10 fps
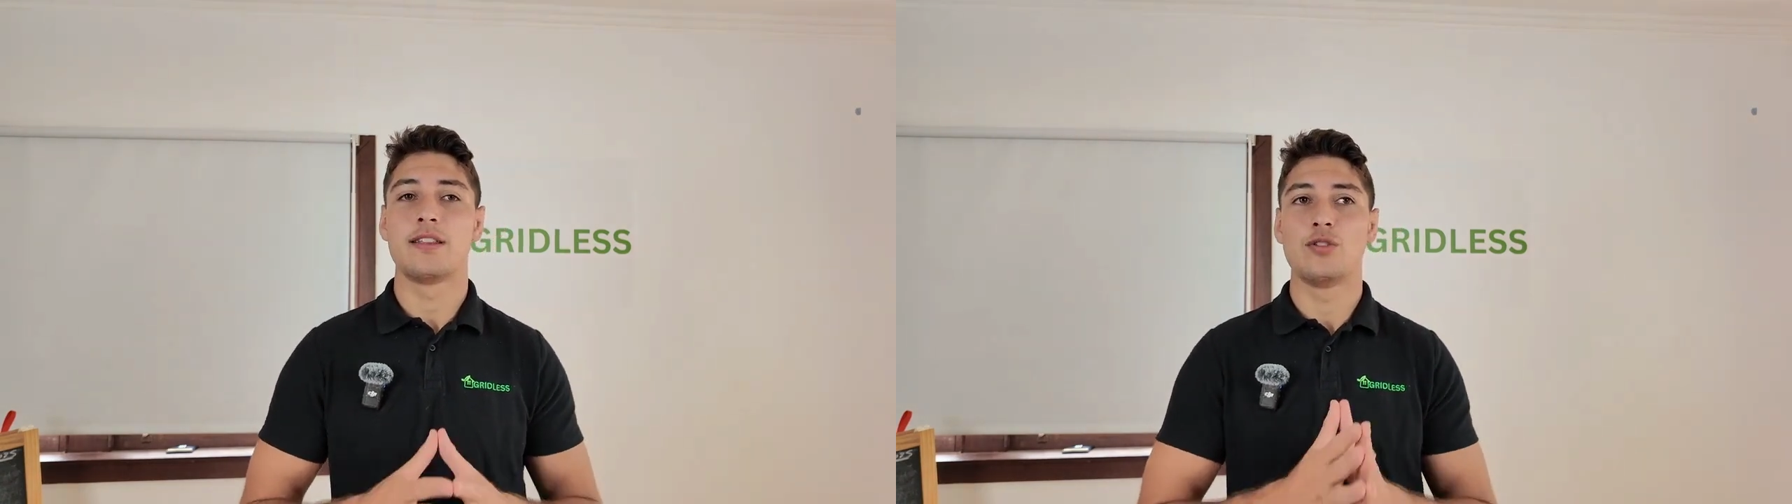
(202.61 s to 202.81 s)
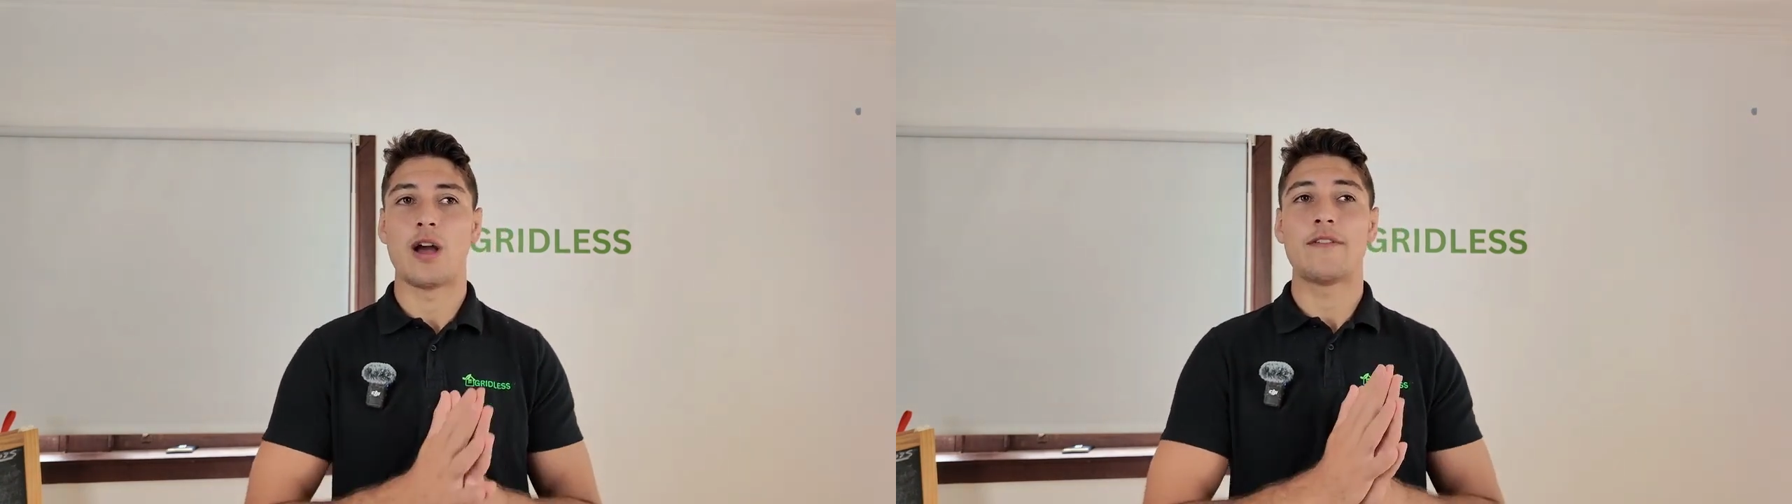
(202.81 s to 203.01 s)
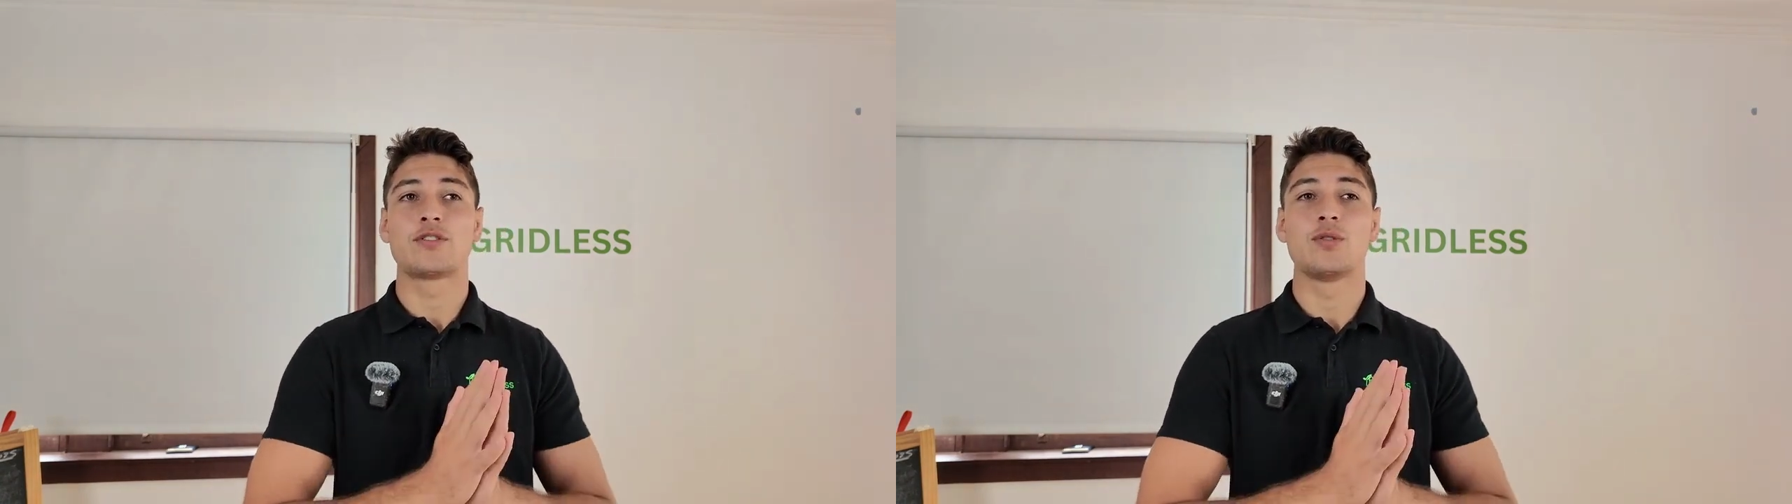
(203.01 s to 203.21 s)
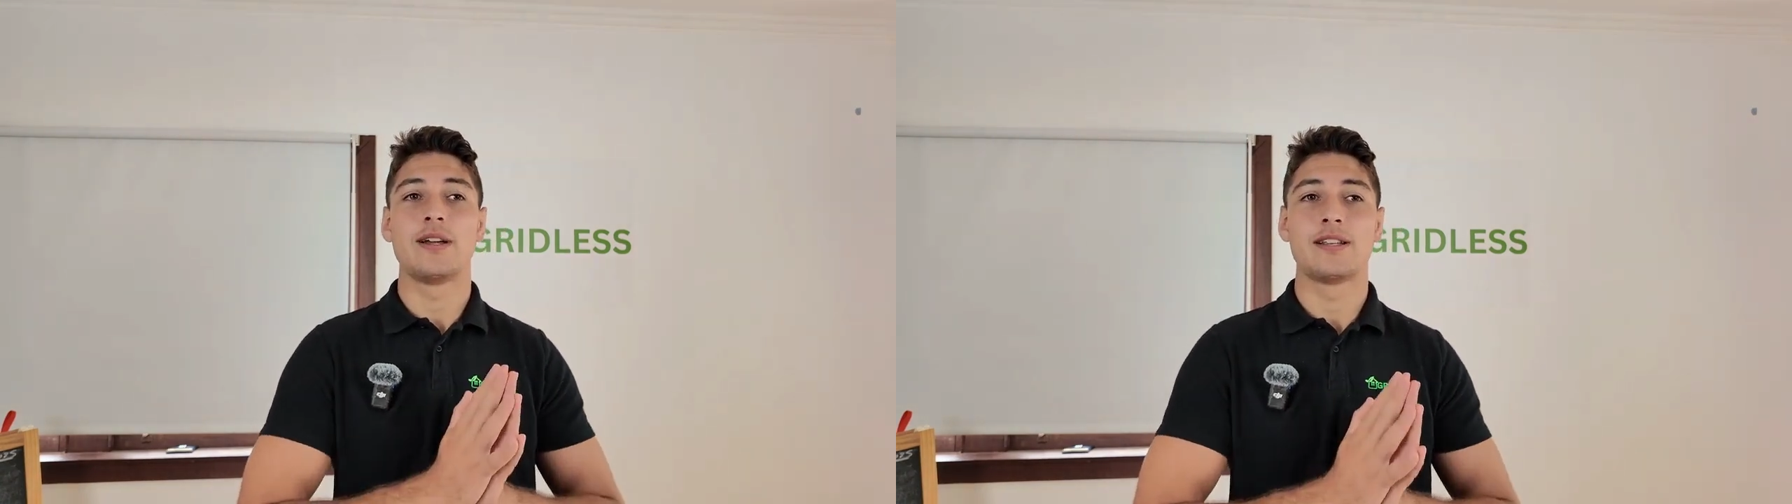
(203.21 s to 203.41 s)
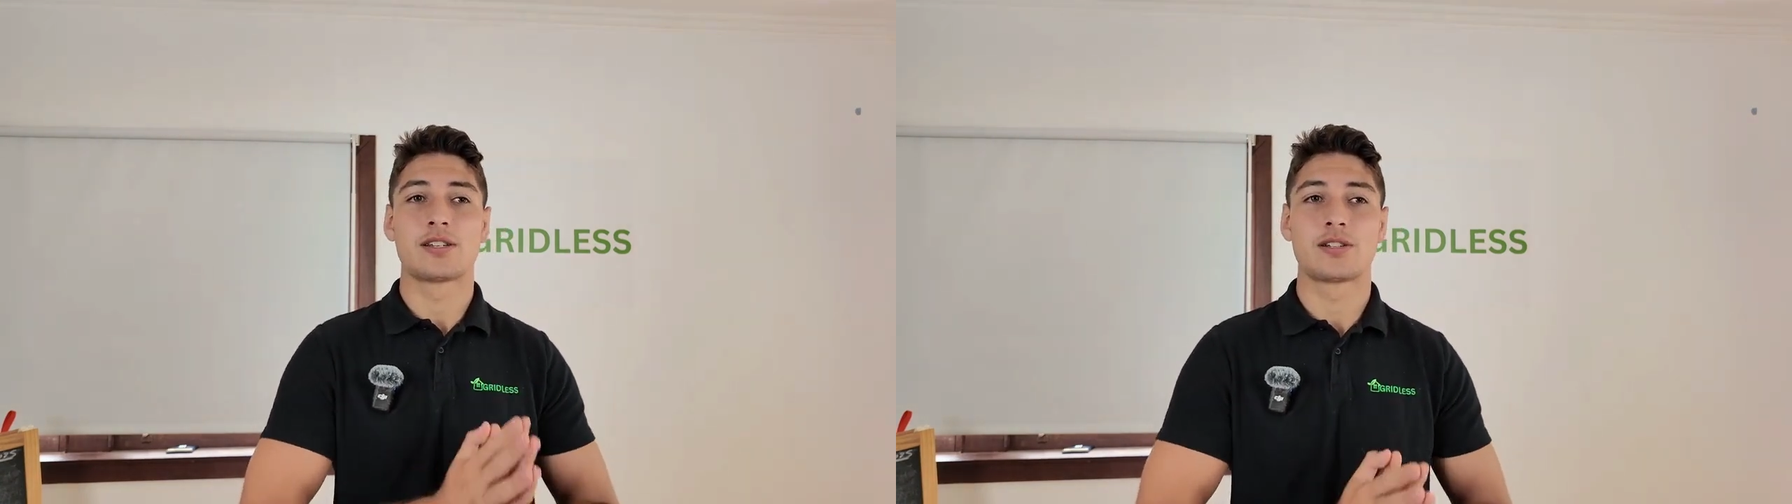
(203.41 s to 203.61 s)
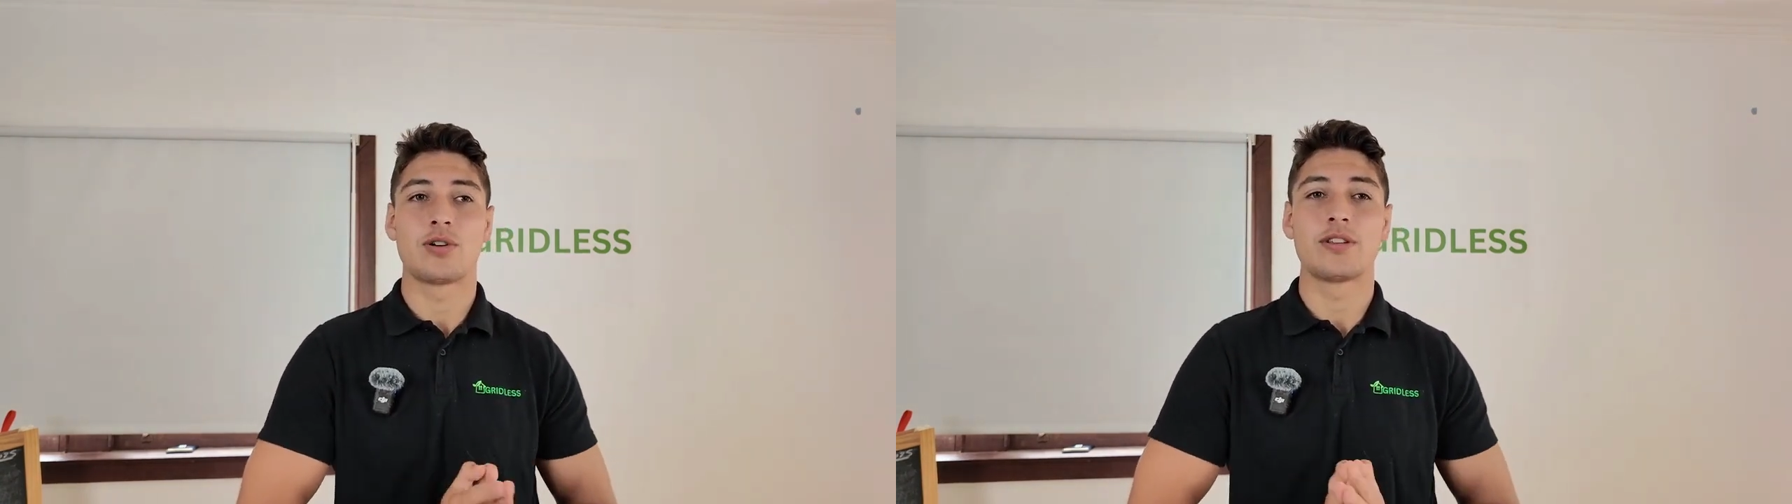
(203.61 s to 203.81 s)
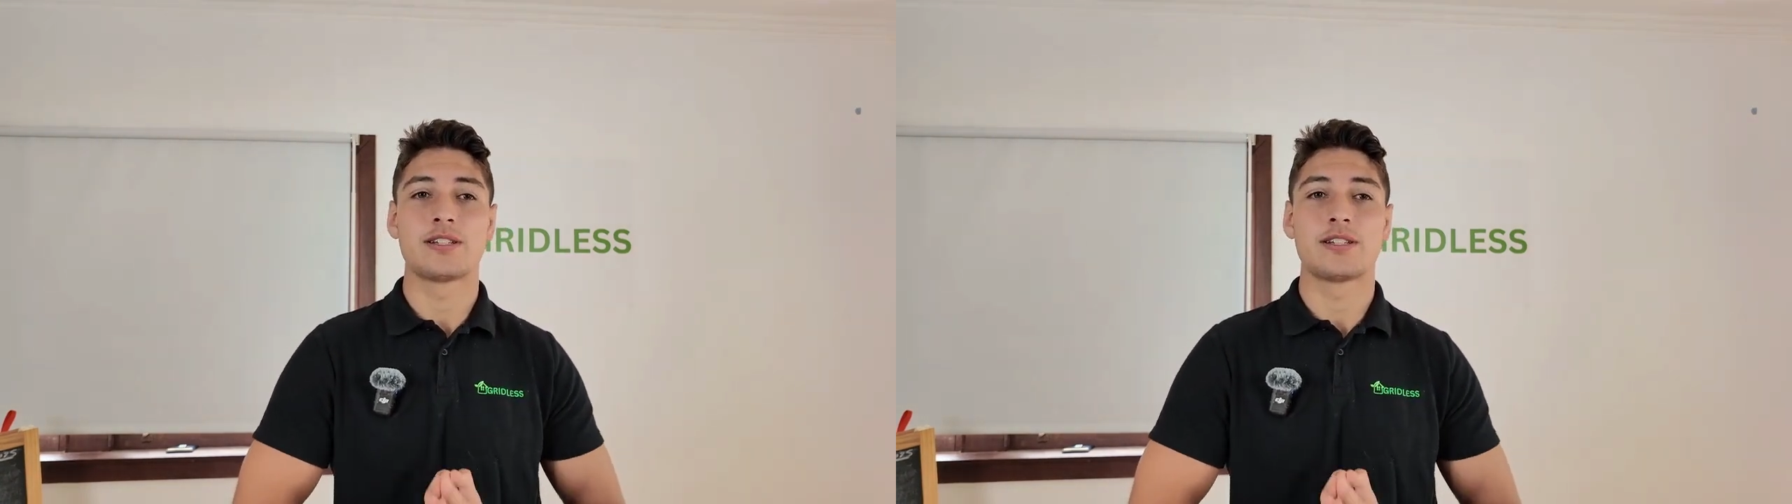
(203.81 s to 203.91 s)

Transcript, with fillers: you have to install